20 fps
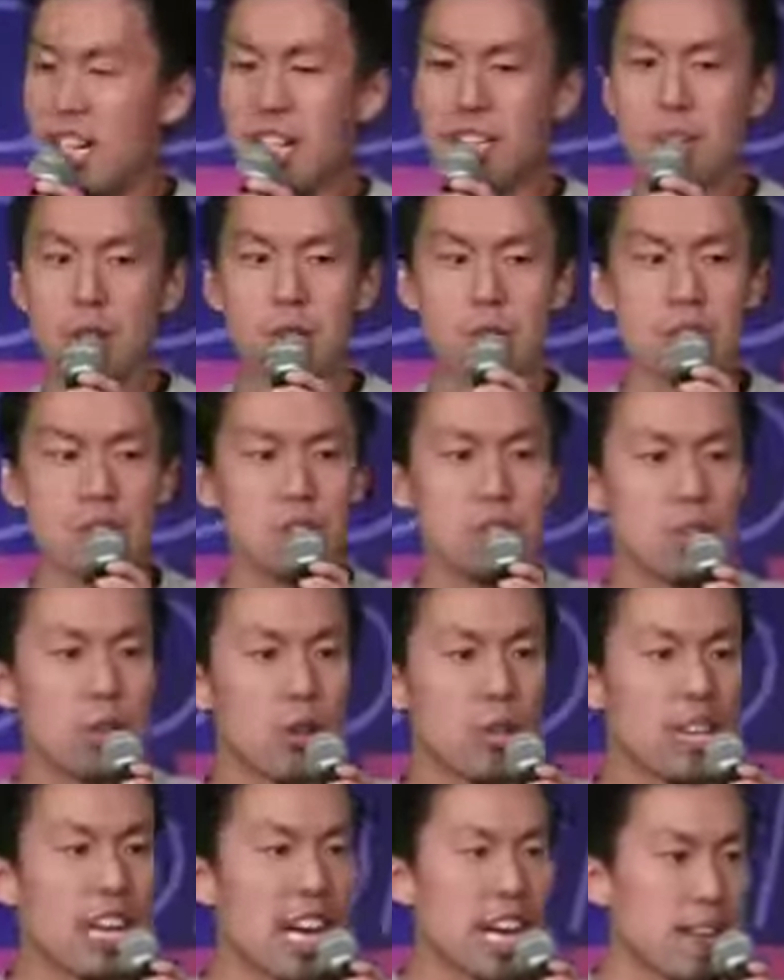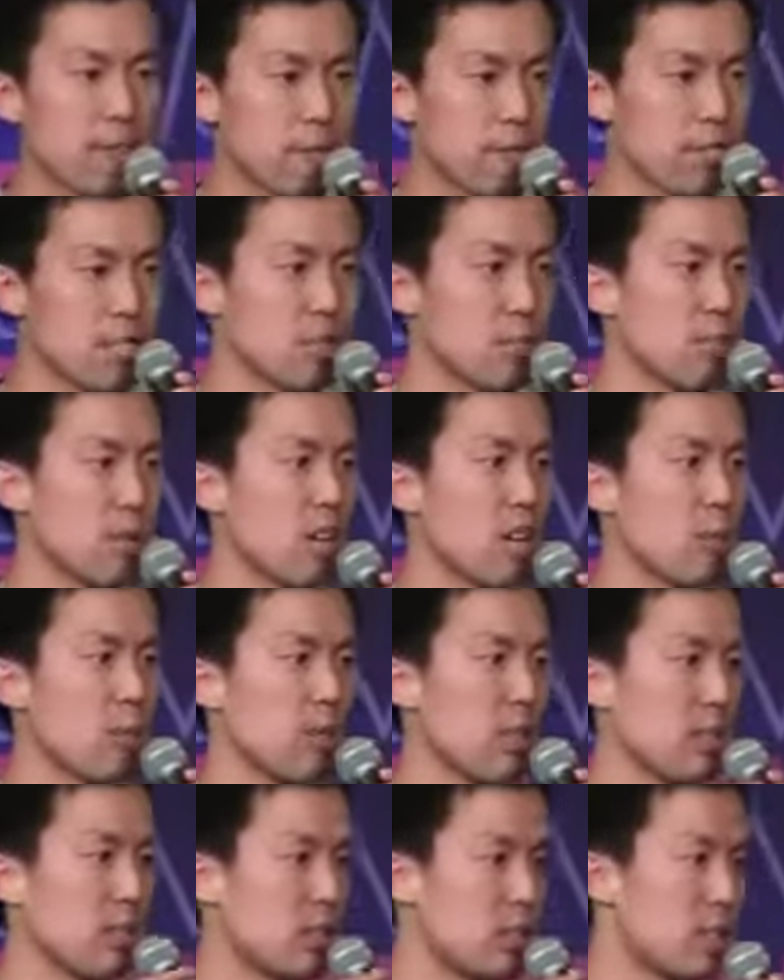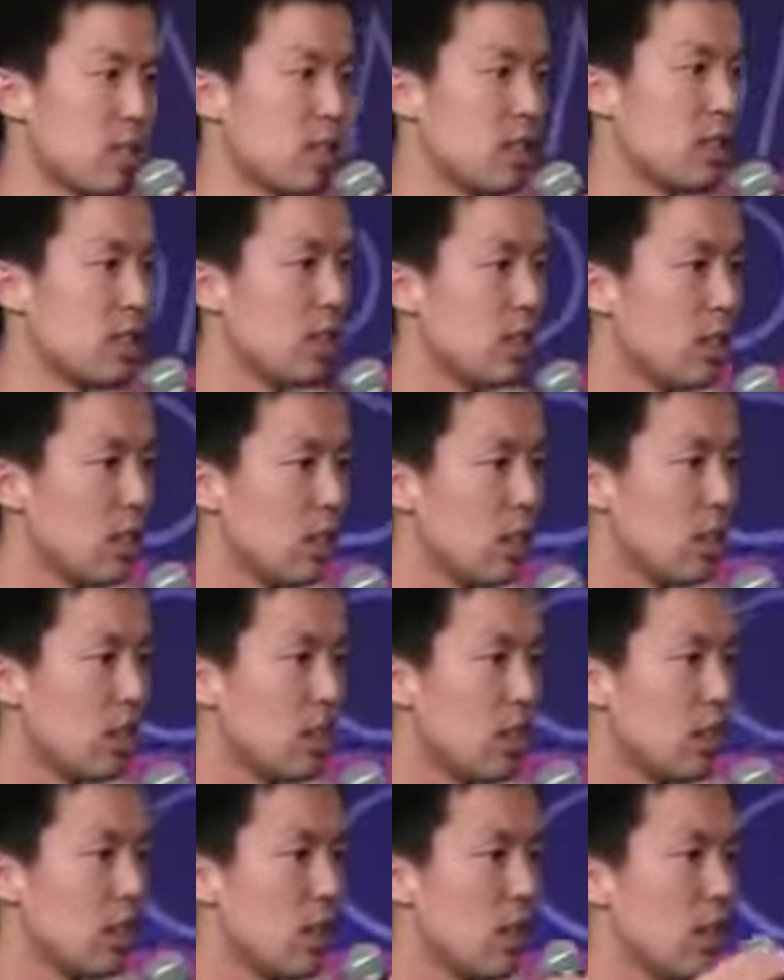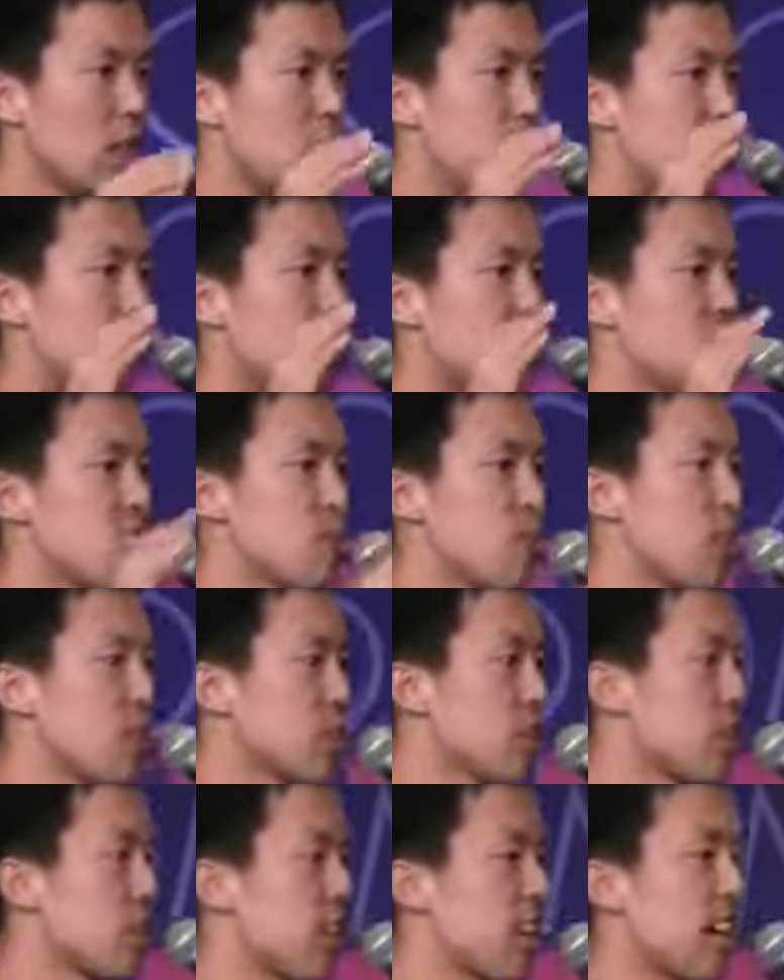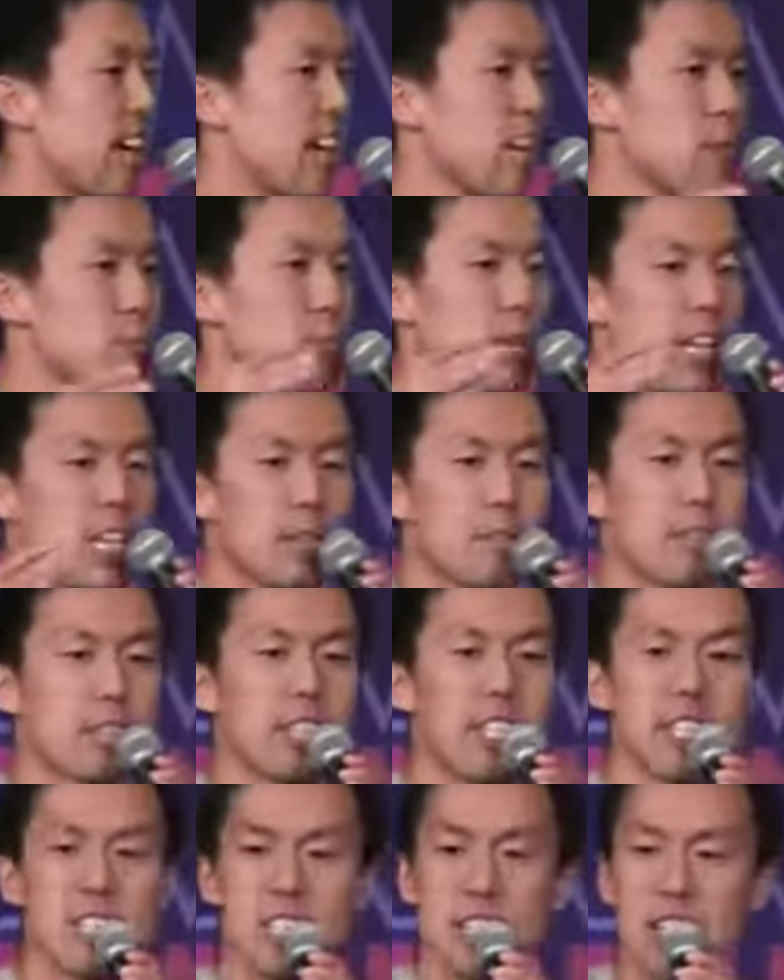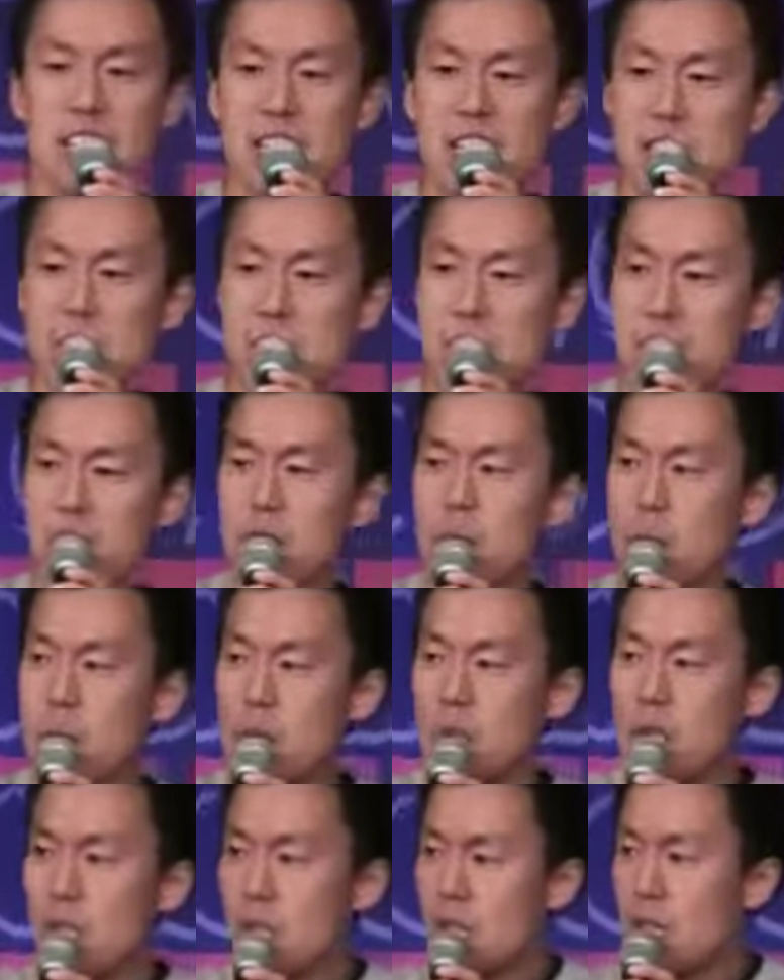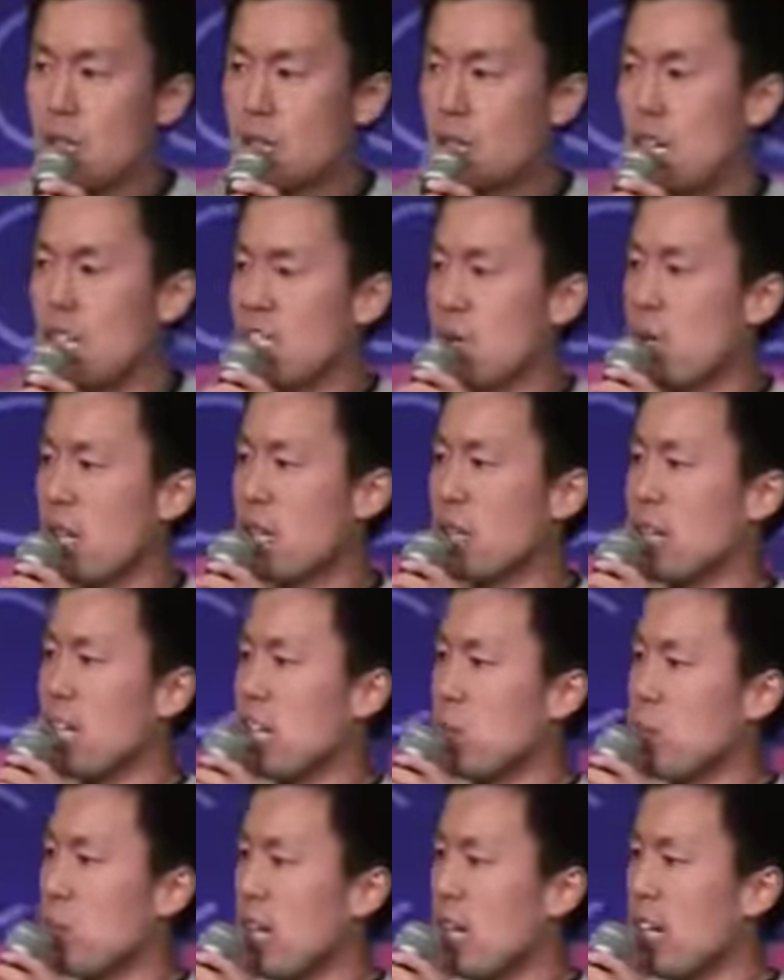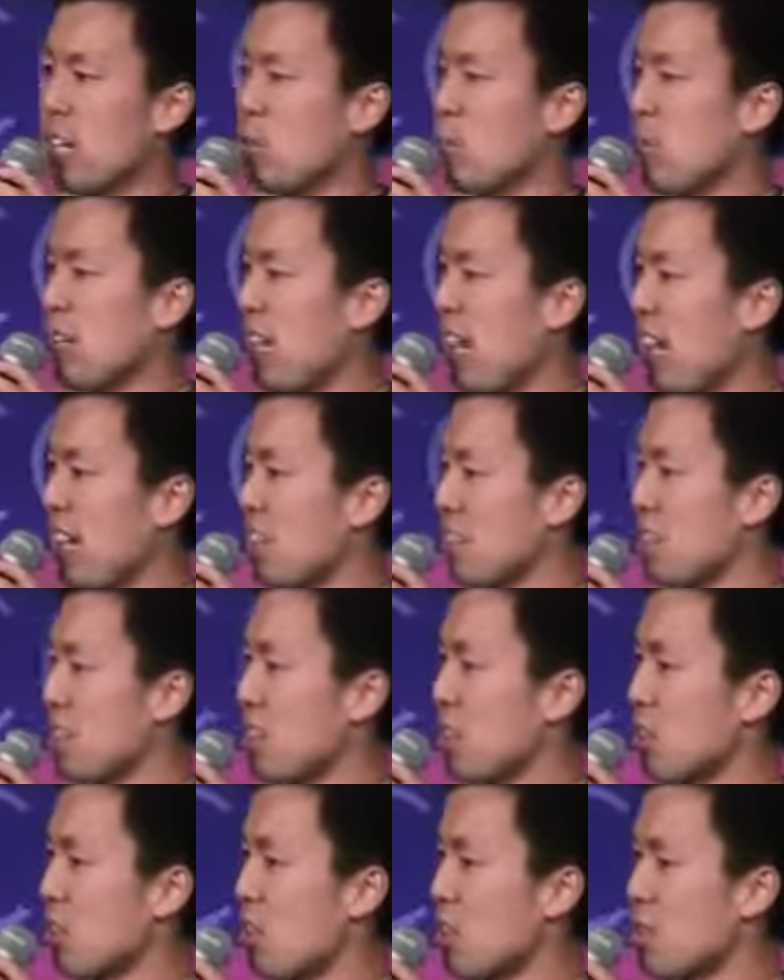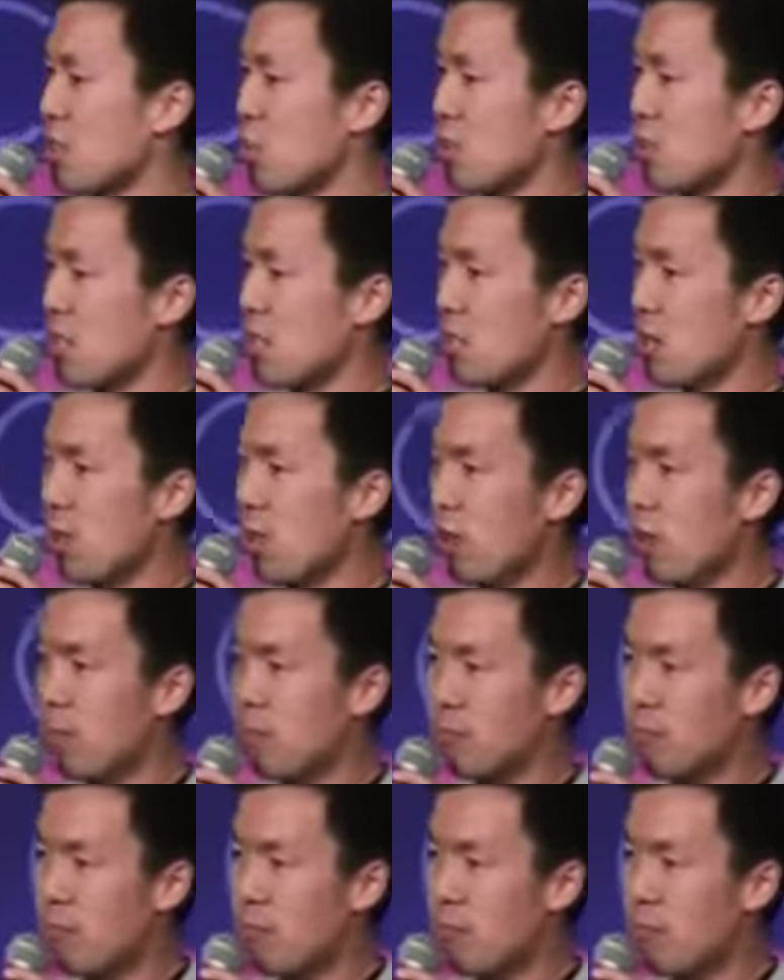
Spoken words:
I can only enjoy half of this apartment. That's bullshit. I hate paying for things and not using them. That's why I don't like buying bananas at the grocery store.